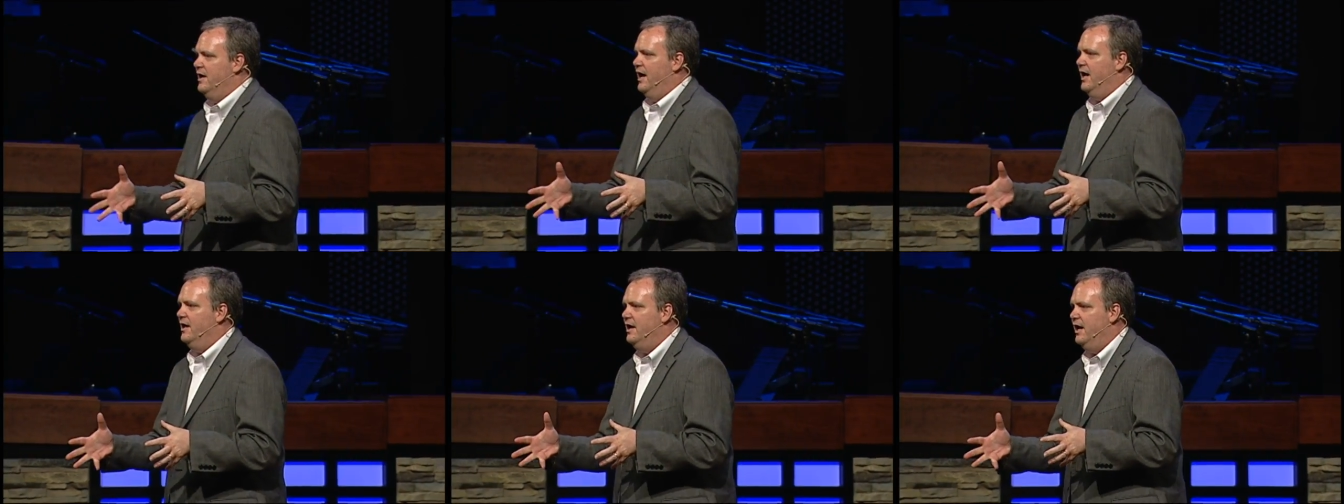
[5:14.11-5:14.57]

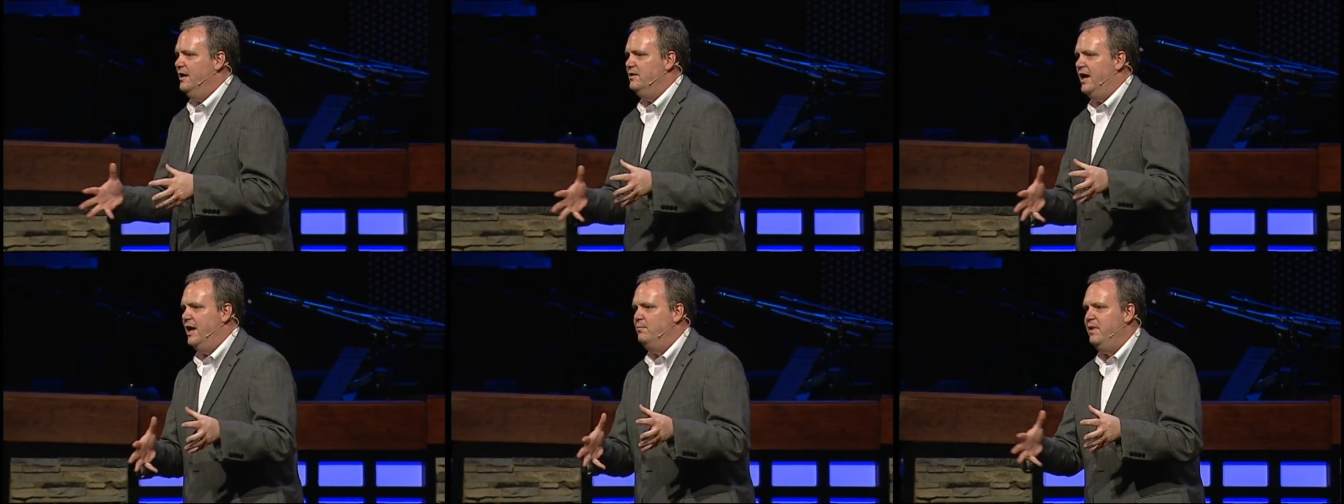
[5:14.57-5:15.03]
and,
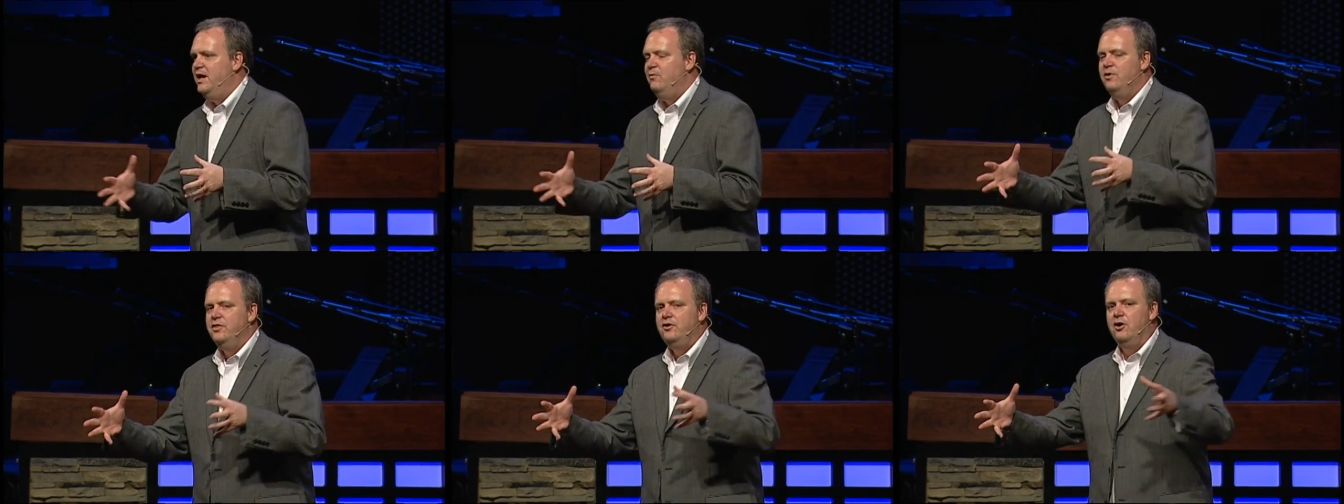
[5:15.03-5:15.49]
and, and meet
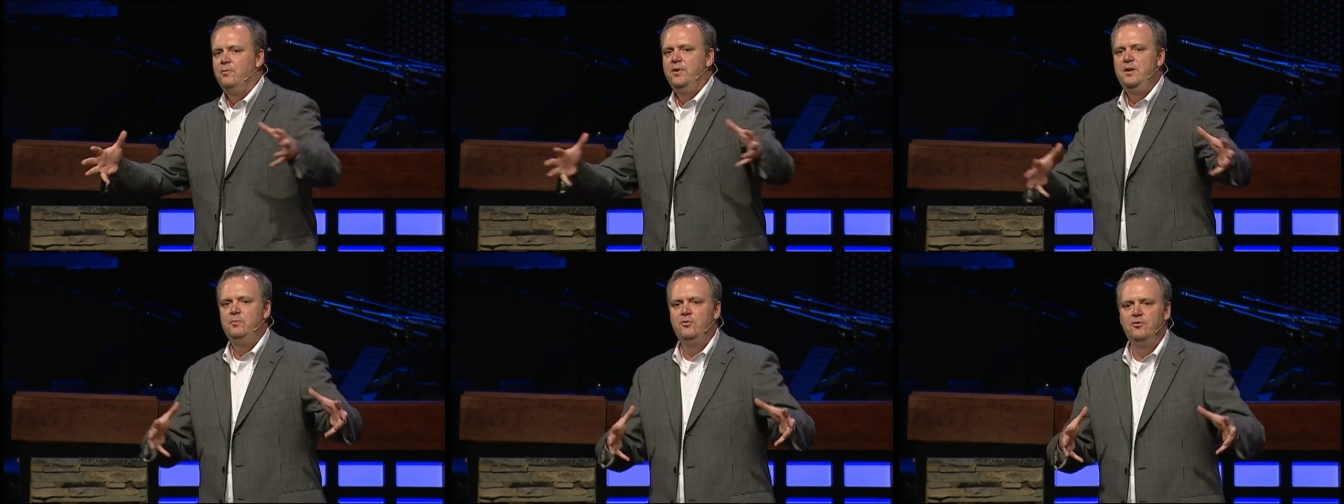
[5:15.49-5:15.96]
with our
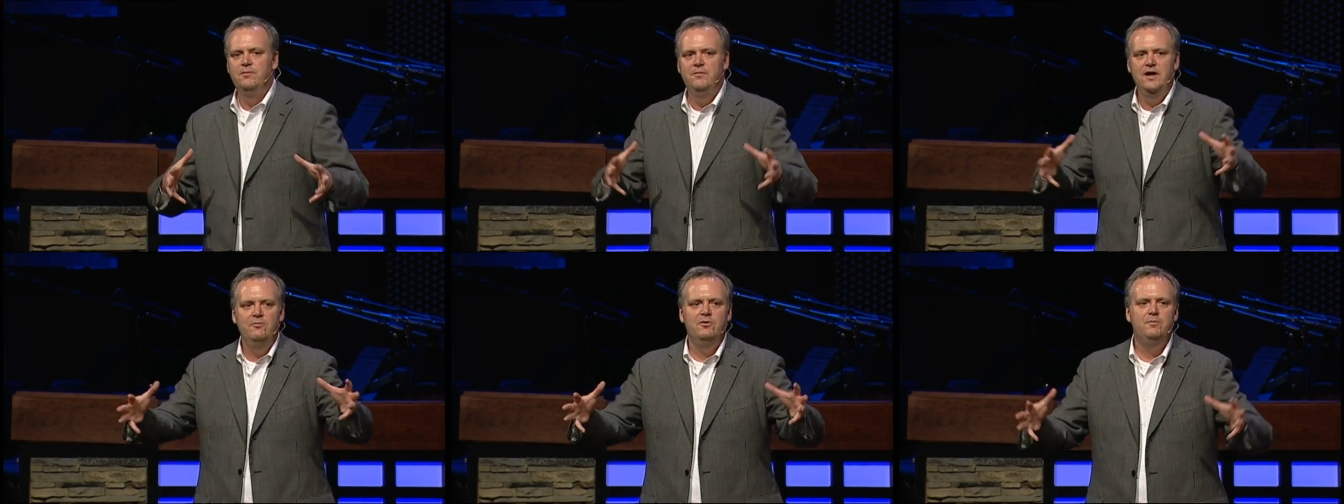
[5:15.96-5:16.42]
people and
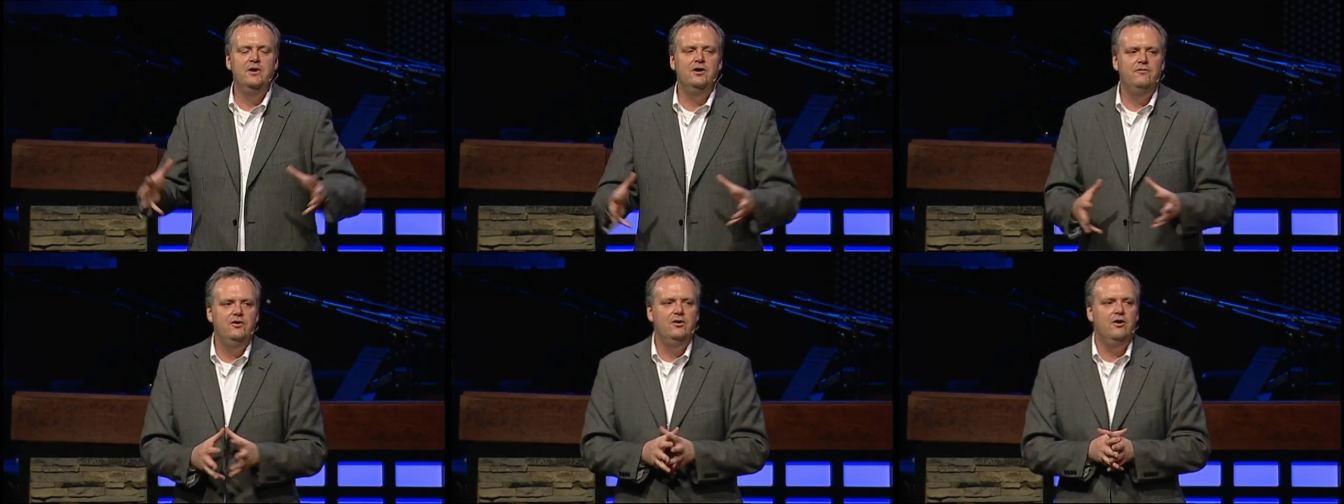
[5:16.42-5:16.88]
meet with
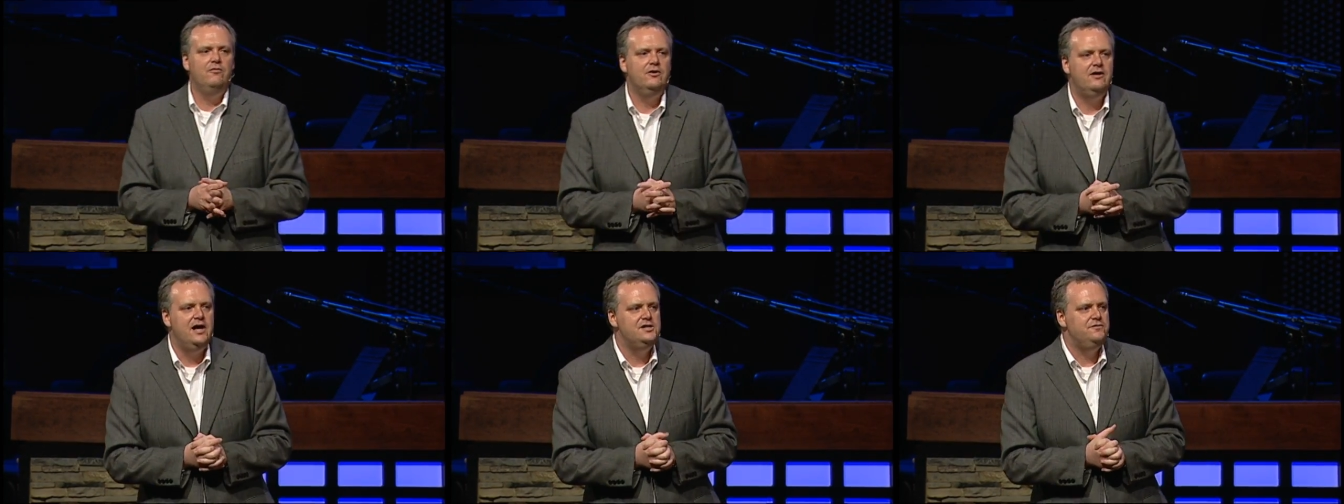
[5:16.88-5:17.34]
Bellevue over the
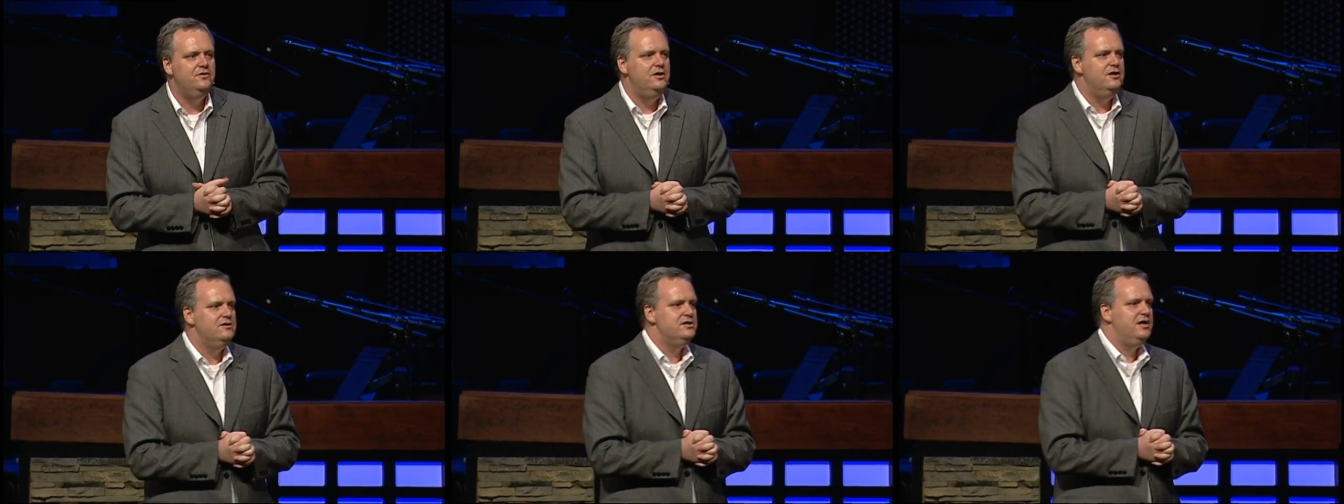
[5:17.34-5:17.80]
last few
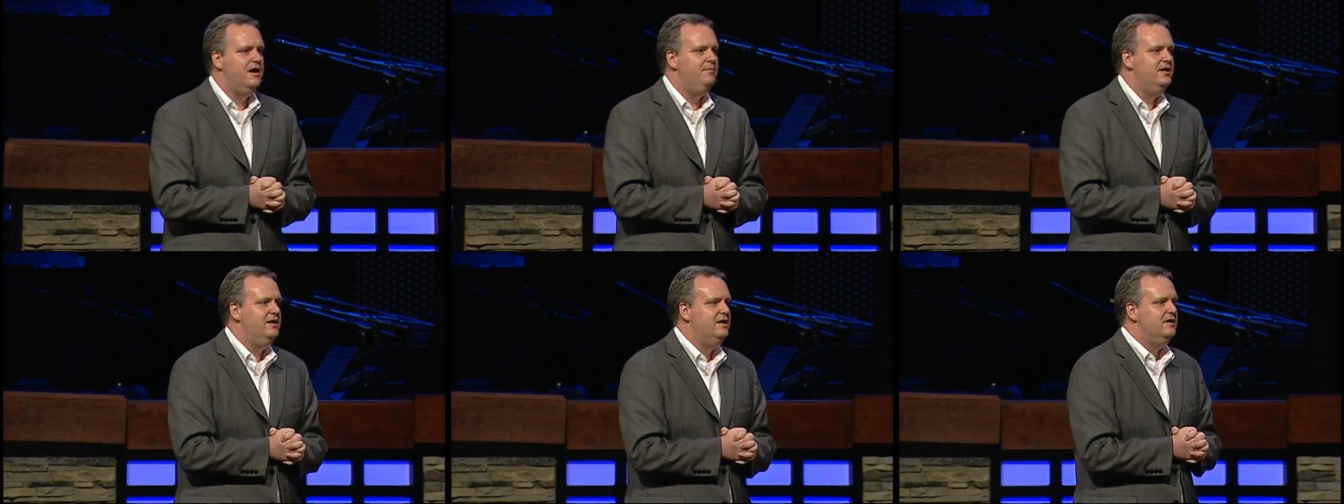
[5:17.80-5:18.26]
years that I've
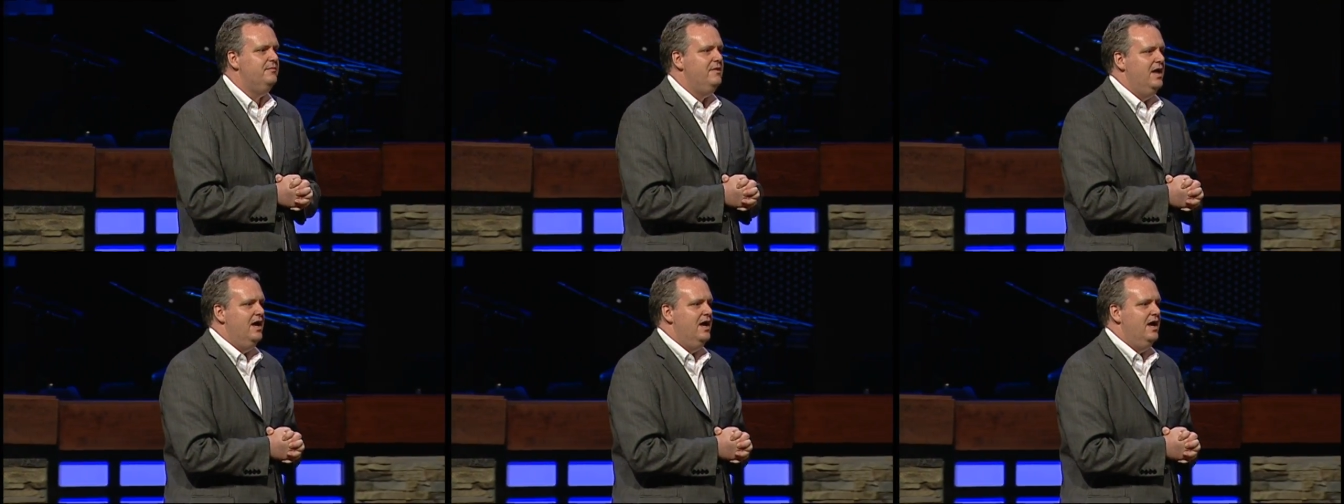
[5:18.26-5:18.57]
been here.